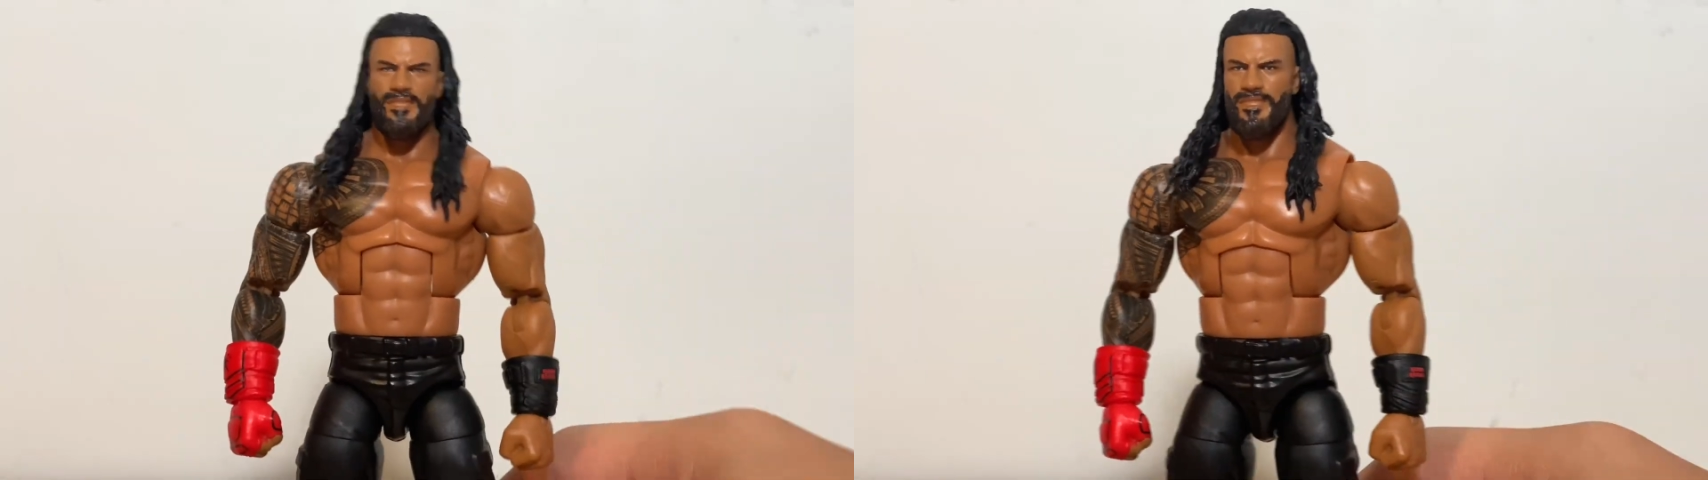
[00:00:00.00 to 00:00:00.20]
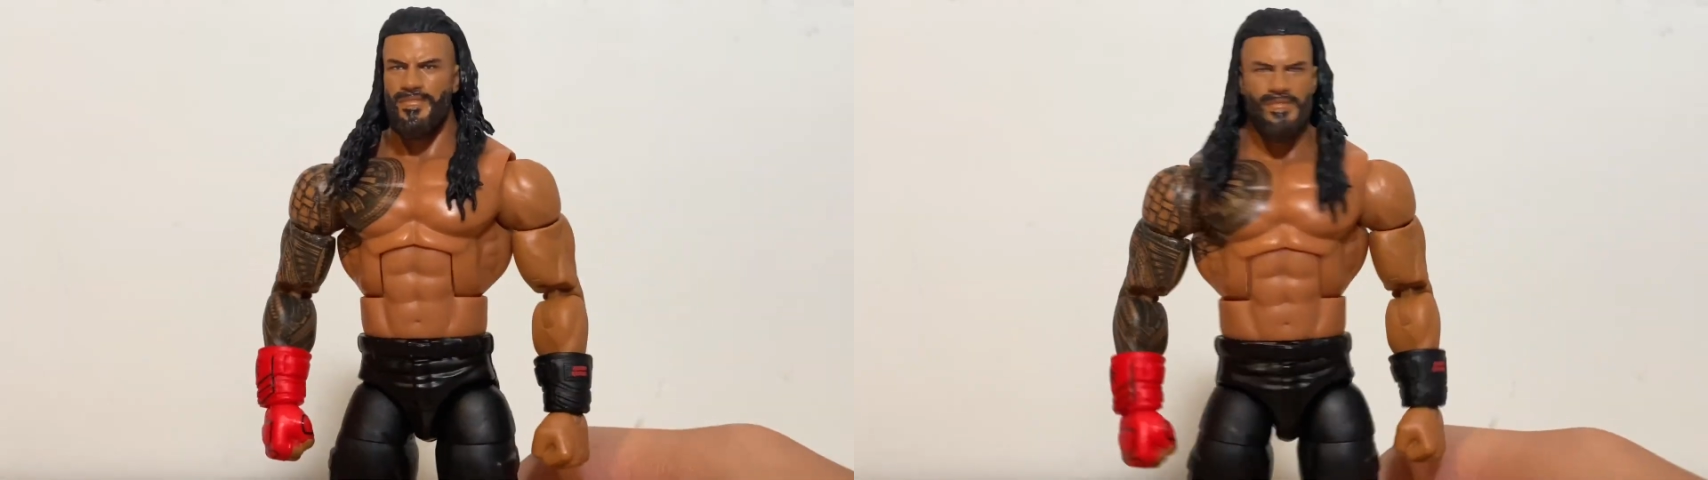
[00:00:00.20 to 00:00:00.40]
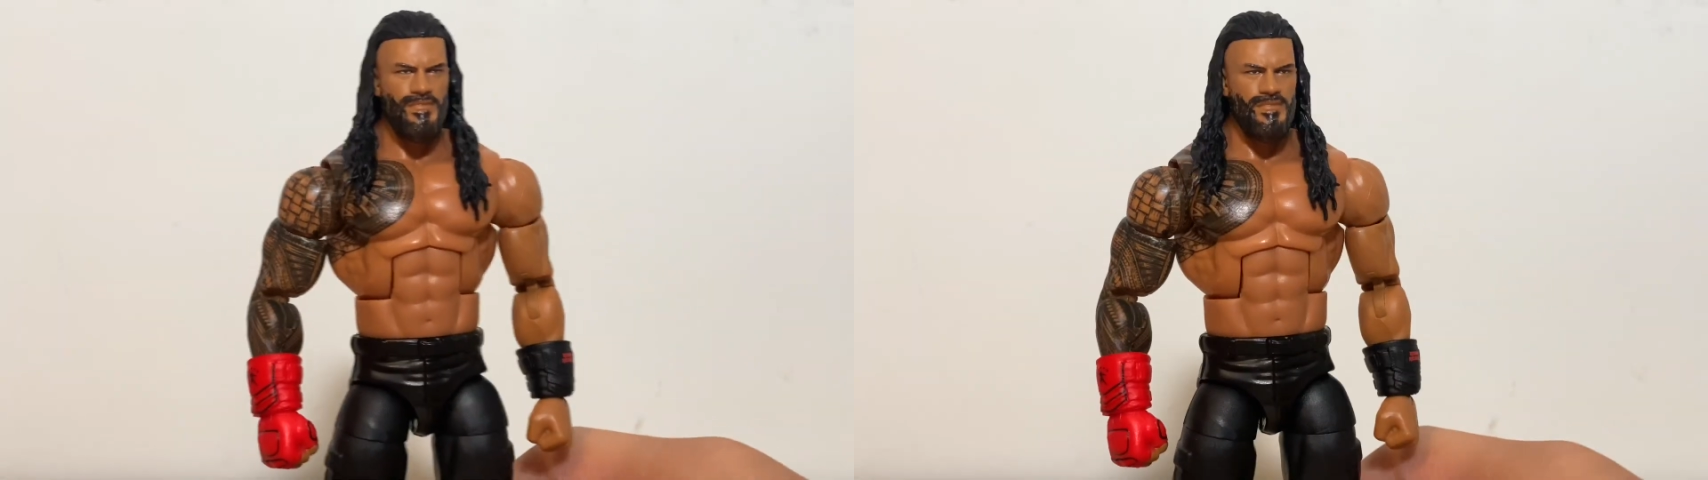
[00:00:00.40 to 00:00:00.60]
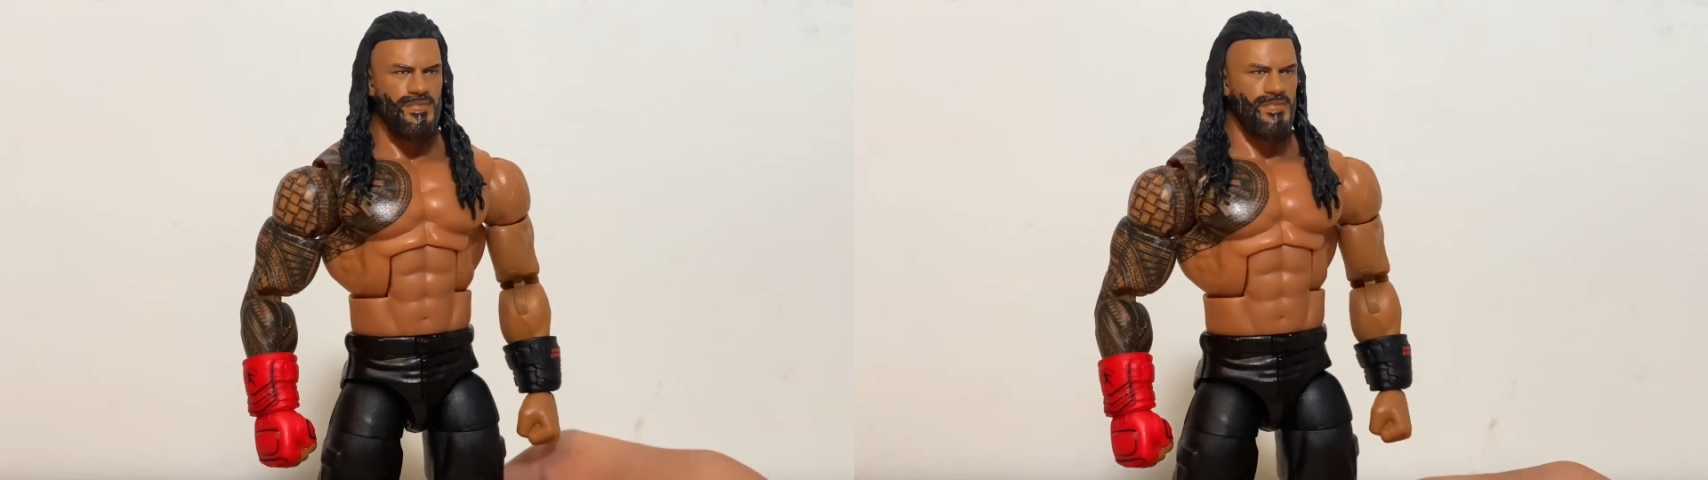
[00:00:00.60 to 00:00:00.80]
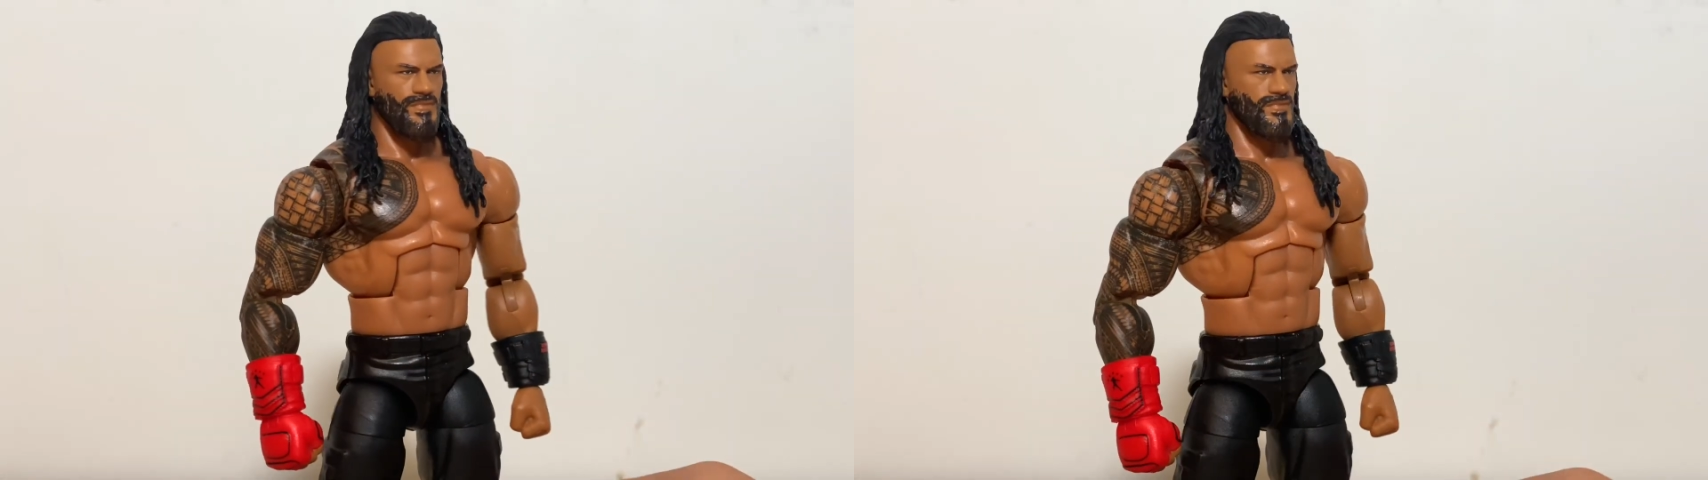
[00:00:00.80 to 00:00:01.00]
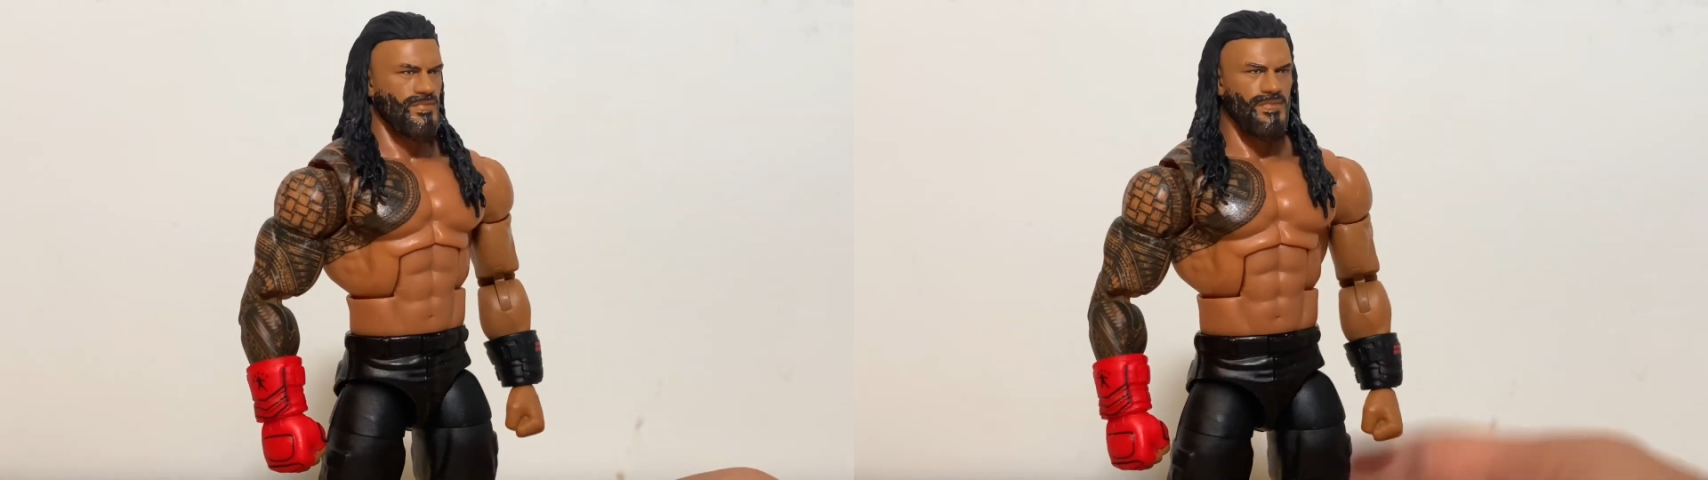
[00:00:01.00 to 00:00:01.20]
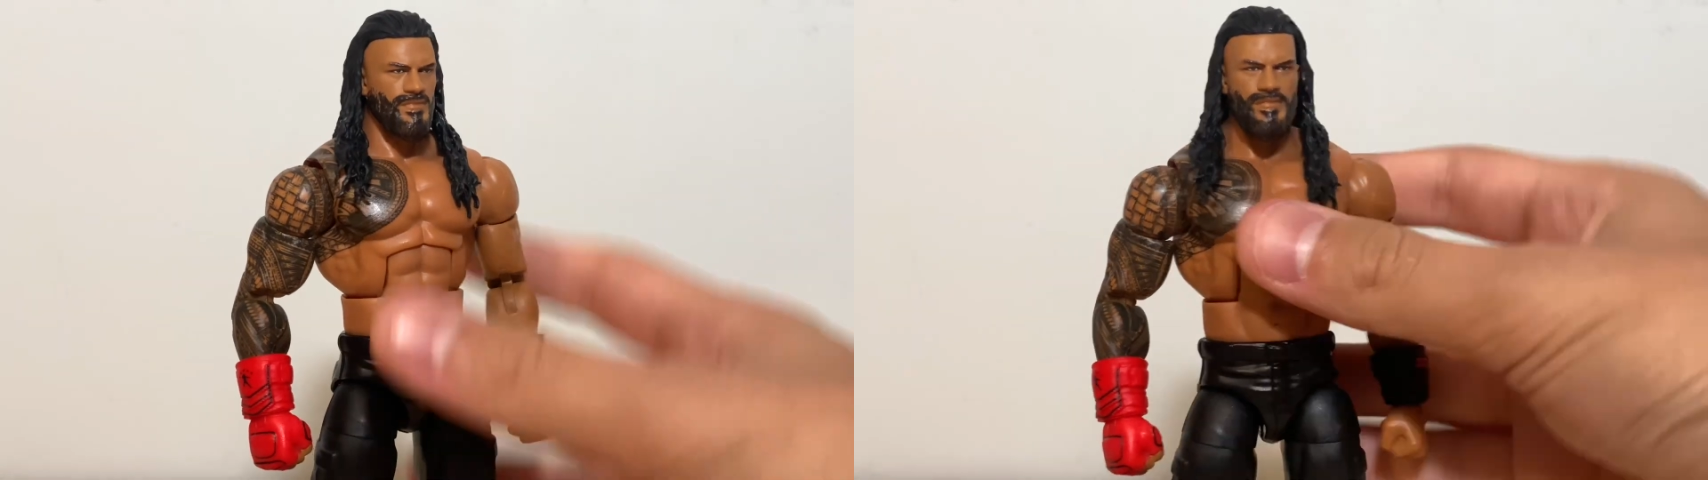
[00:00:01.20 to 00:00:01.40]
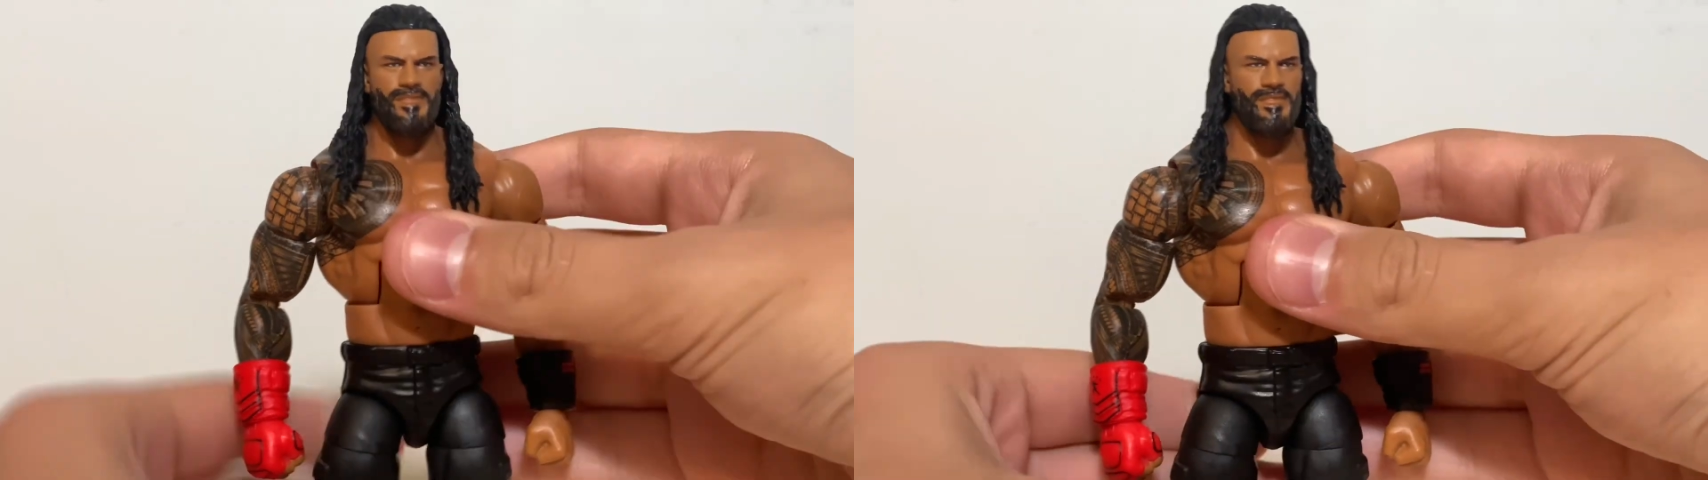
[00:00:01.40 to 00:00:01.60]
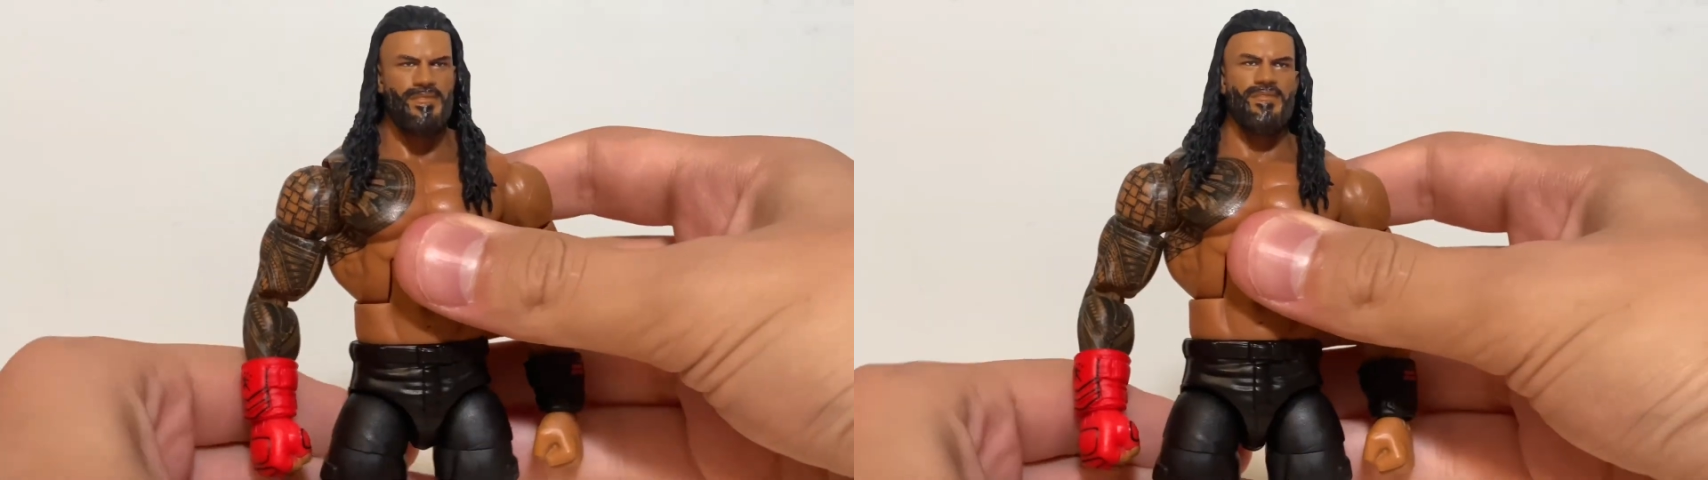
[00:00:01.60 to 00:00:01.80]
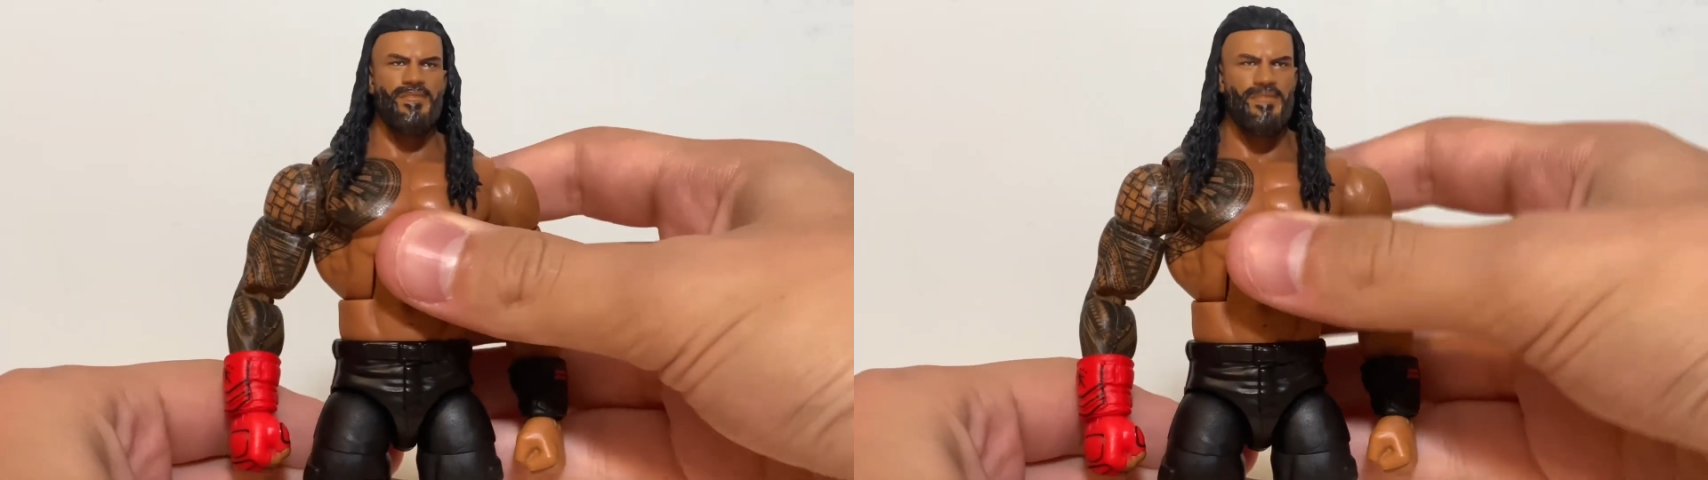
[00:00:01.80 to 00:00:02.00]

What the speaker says: 120. That